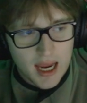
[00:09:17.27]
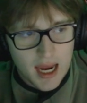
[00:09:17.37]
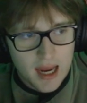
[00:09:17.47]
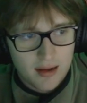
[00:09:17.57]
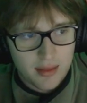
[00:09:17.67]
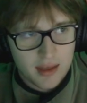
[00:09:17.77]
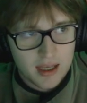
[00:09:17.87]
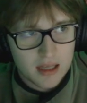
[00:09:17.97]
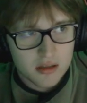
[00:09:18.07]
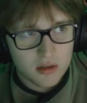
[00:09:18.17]
And I
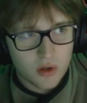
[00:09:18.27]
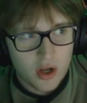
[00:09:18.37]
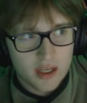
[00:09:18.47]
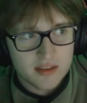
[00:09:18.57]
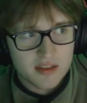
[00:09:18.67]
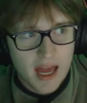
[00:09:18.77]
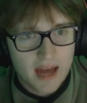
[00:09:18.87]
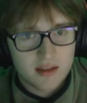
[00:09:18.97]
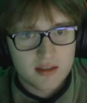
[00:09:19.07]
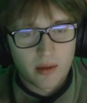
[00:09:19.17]
think as long as
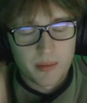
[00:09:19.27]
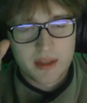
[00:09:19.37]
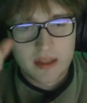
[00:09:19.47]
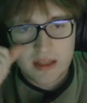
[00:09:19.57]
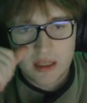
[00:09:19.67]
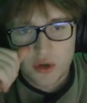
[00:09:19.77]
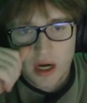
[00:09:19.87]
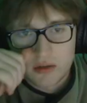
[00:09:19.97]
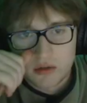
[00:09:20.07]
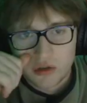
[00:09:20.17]
that is something that they
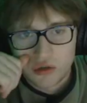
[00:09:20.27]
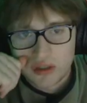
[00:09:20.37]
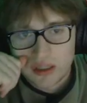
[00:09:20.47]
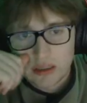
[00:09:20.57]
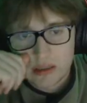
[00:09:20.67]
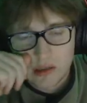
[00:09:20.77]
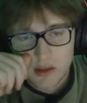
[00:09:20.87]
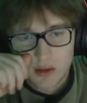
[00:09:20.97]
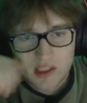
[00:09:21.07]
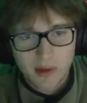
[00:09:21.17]
try to do, and
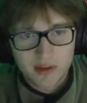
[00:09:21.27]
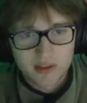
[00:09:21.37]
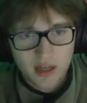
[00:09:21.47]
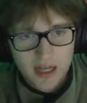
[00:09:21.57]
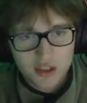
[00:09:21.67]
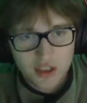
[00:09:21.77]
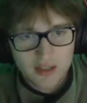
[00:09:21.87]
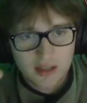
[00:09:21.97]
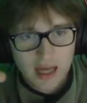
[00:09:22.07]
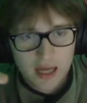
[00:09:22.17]
spell slinger
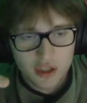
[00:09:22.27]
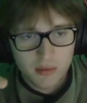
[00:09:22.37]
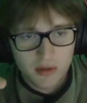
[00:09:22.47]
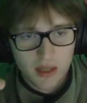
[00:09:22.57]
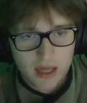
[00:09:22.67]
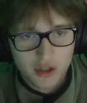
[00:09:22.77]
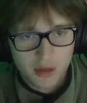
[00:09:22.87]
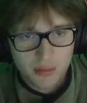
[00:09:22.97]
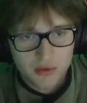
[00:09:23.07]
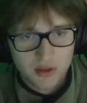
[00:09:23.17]
headshots and
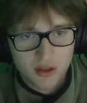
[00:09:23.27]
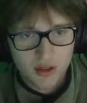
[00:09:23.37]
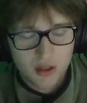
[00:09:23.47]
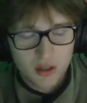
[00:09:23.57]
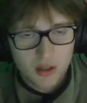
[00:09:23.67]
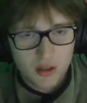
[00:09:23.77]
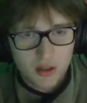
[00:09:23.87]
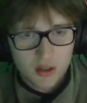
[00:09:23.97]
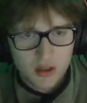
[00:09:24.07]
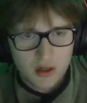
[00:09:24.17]
headshot booster
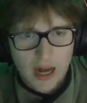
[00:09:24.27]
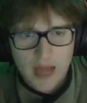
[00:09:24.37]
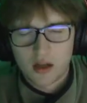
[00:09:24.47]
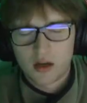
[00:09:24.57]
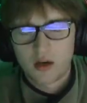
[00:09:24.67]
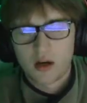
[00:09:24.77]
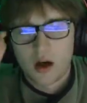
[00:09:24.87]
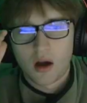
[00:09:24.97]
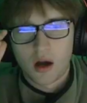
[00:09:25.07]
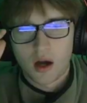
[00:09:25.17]
or headhunter,
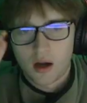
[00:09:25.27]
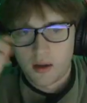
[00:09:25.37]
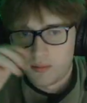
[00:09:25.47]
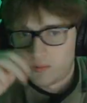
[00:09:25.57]
oh,